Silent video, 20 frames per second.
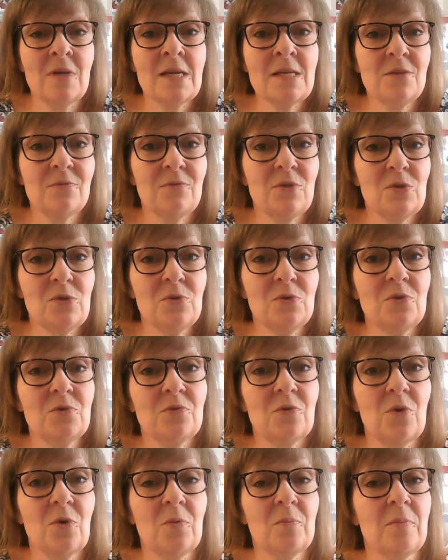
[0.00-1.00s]
nice views
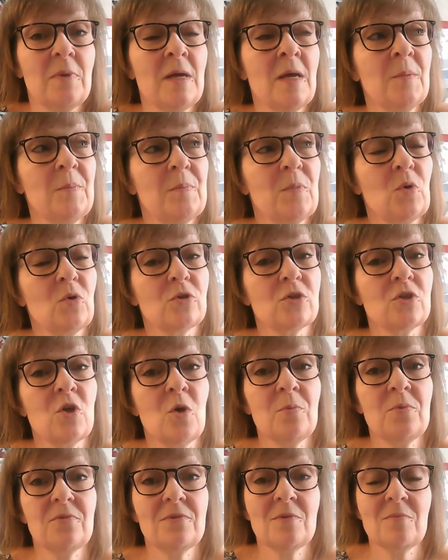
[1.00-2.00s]
from up on
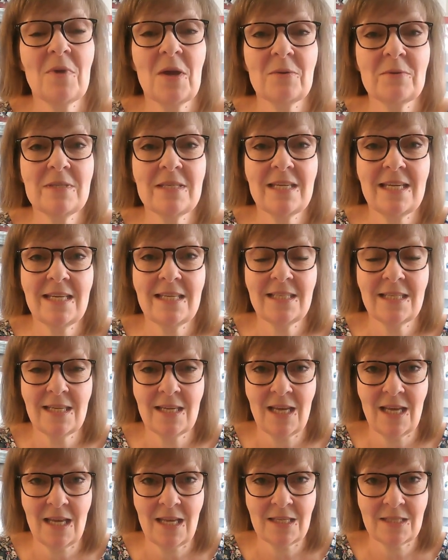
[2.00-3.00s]
top of the mountain
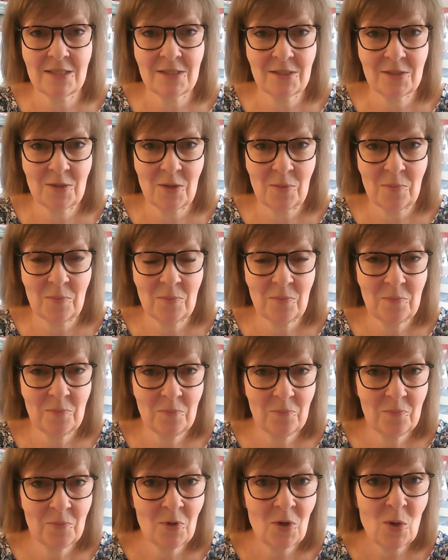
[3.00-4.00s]
and some
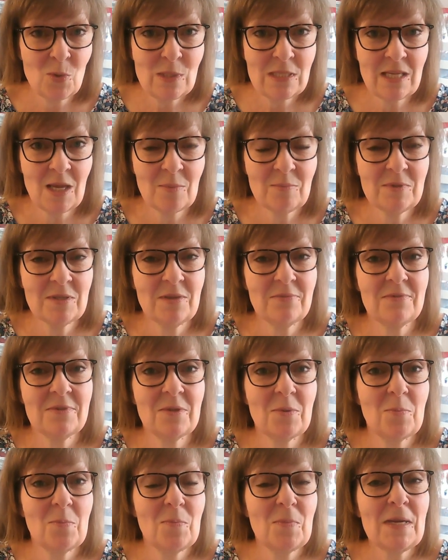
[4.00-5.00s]
close-ups of
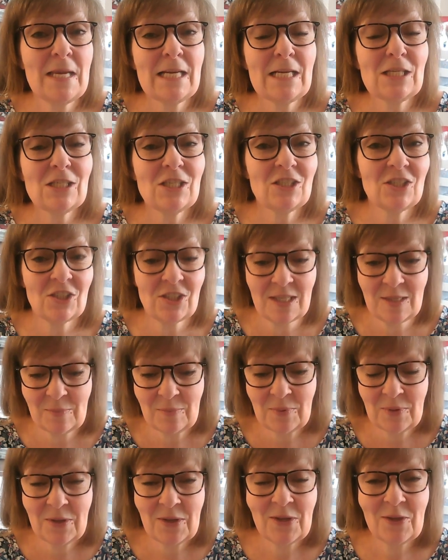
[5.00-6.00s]
the little sheep
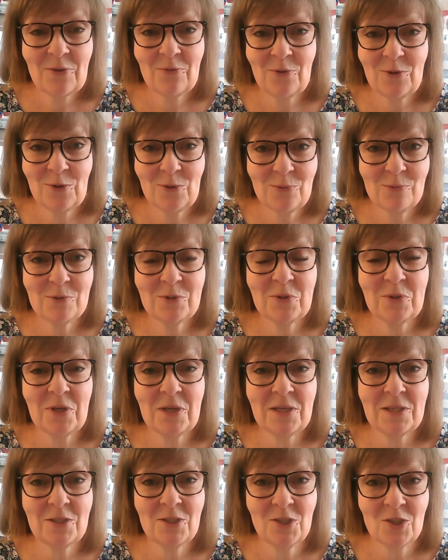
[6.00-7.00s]
for you to
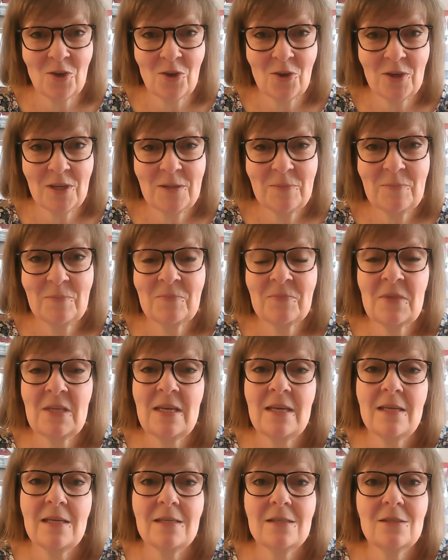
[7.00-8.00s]
enjoy.
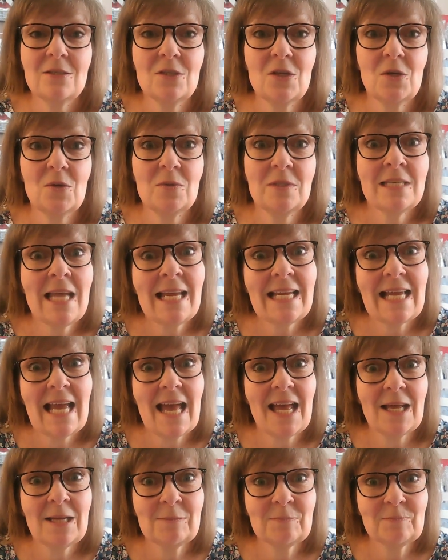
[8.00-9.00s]
So take
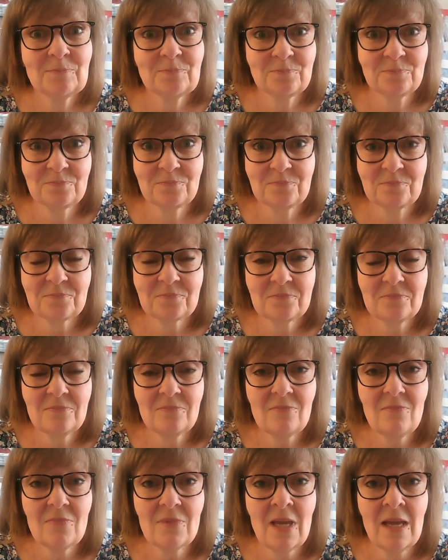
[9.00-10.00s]
care
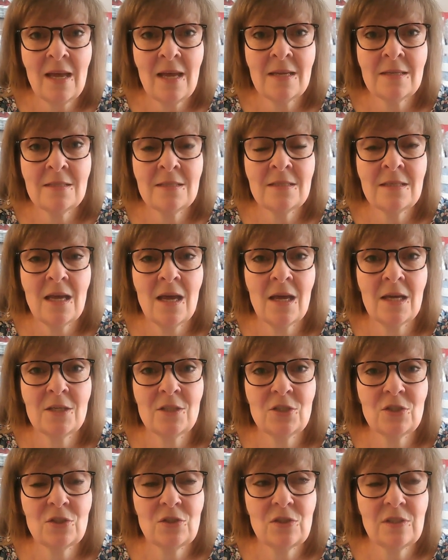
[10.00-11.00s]
and I
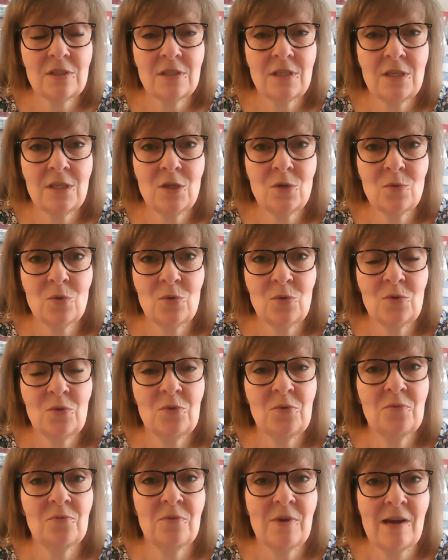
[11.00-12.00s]
shall see you
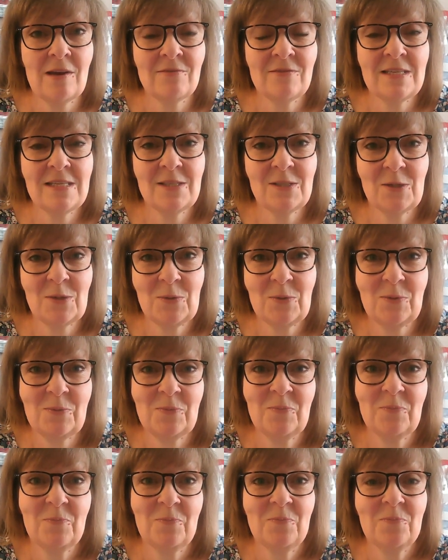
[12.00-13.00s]
all very soon.
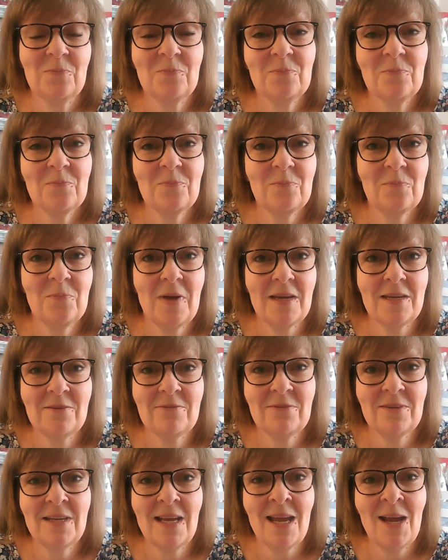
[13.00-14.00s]
Bye
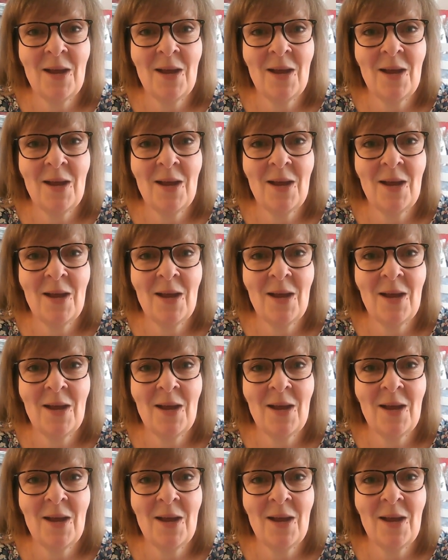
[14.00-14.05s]
for